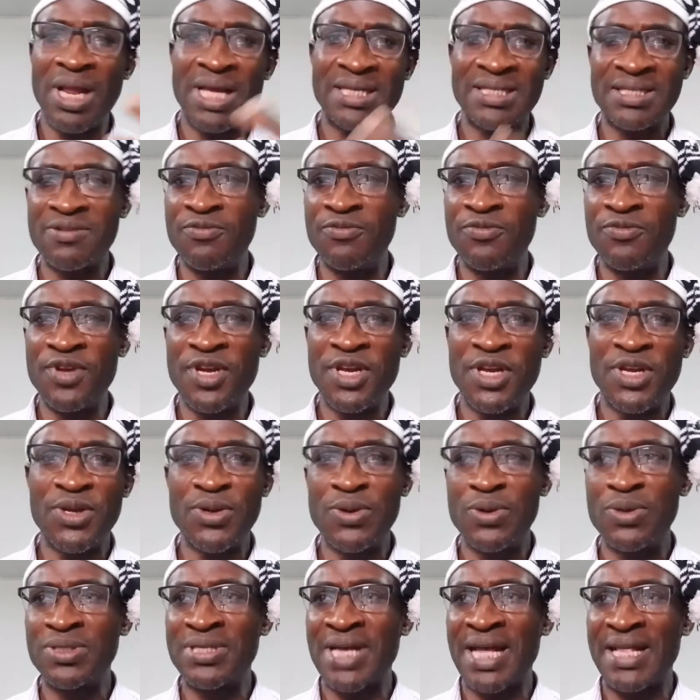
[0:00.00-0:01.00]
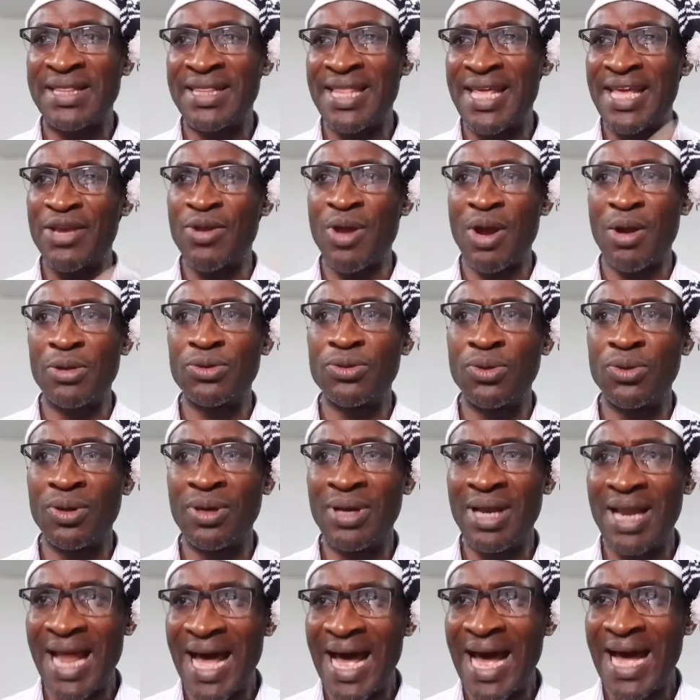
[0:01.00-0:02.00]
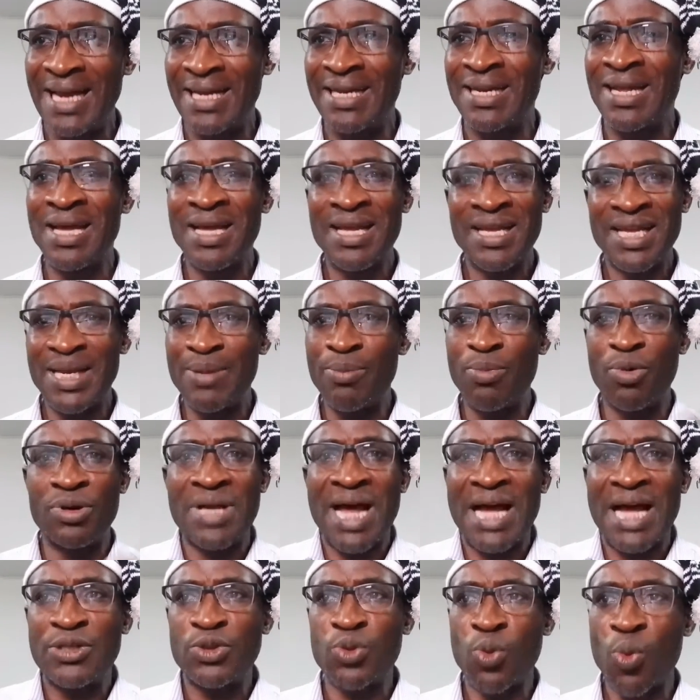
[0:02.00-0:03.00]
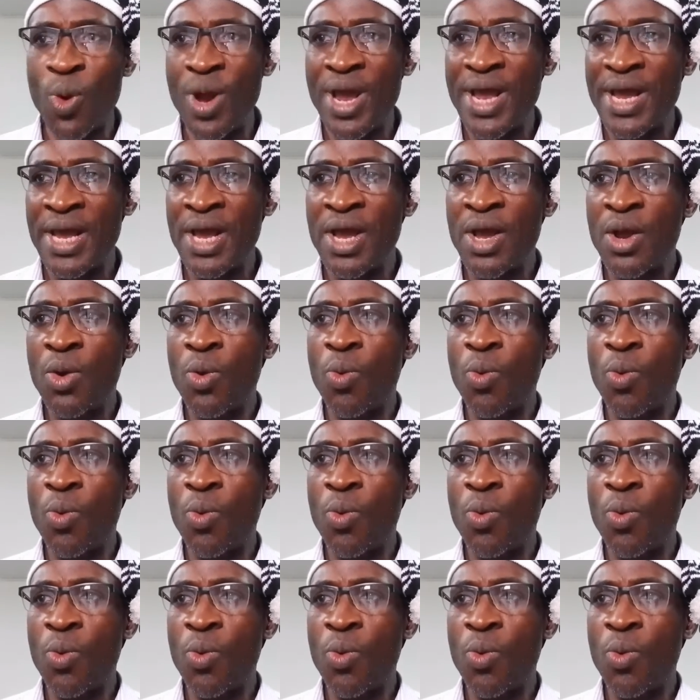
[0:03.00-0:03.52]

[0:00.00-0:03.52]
lesson videos and think you're going to learn Igbo that way.